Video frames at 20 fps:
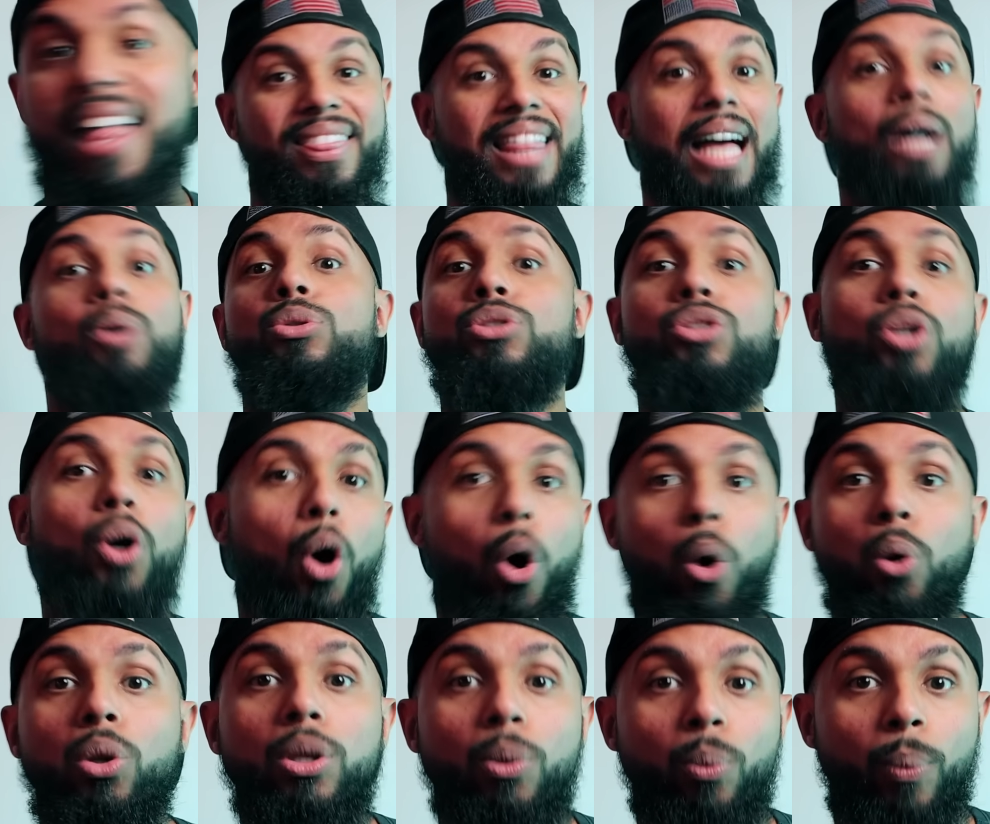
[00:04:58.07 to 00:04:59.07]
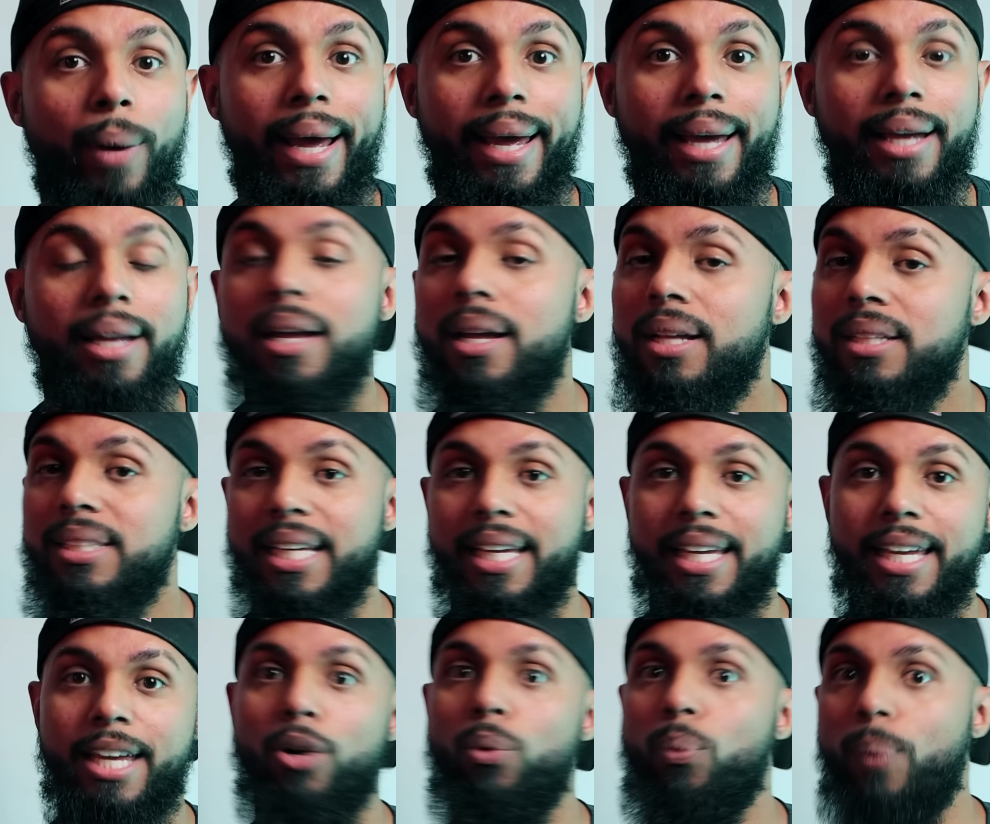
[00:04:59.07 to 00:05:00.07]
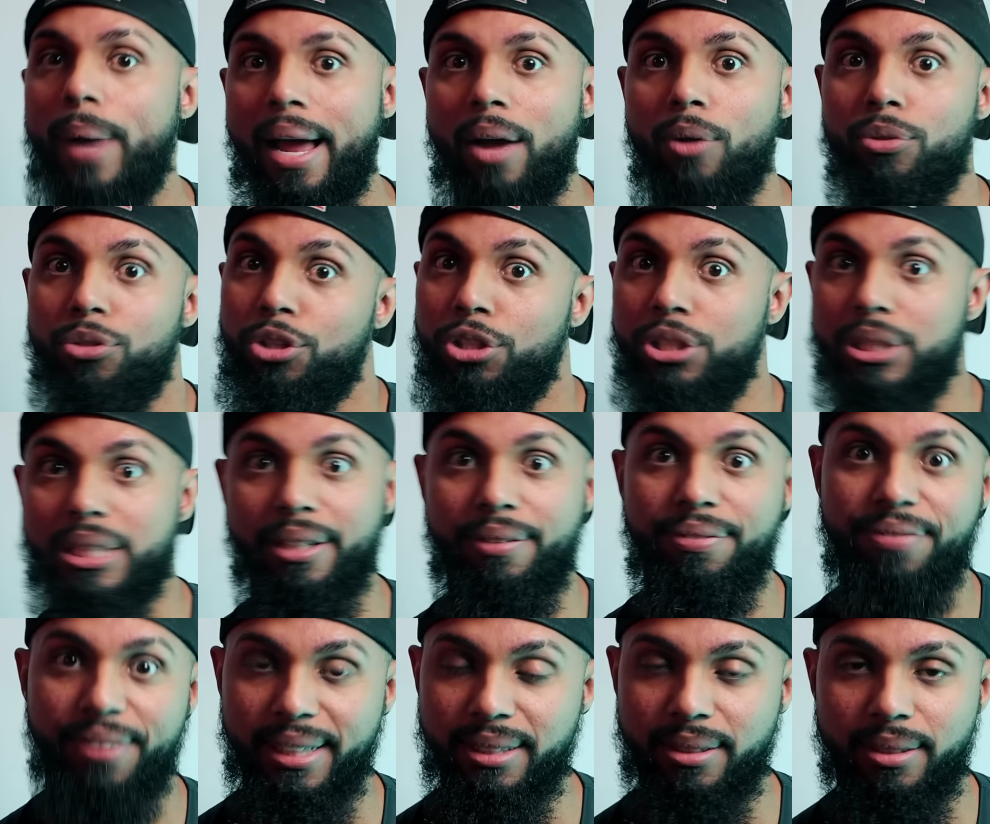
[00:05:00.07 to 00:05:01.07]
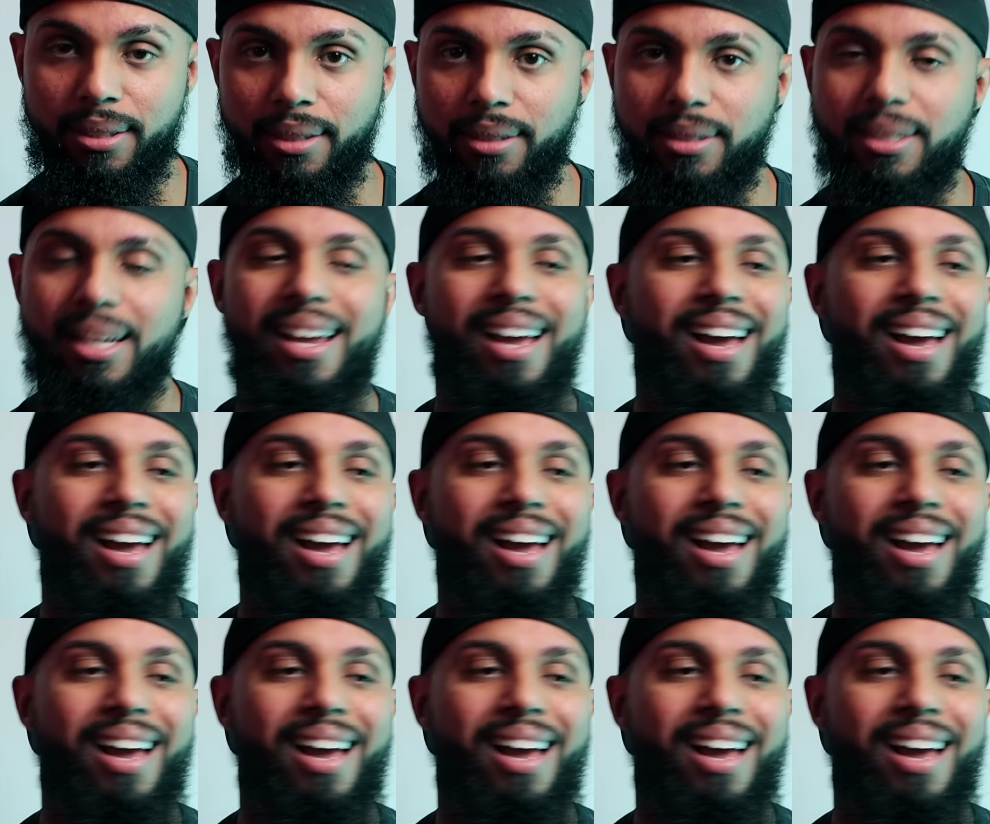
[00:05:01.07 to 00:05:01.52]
That was the only way to get around their defenses.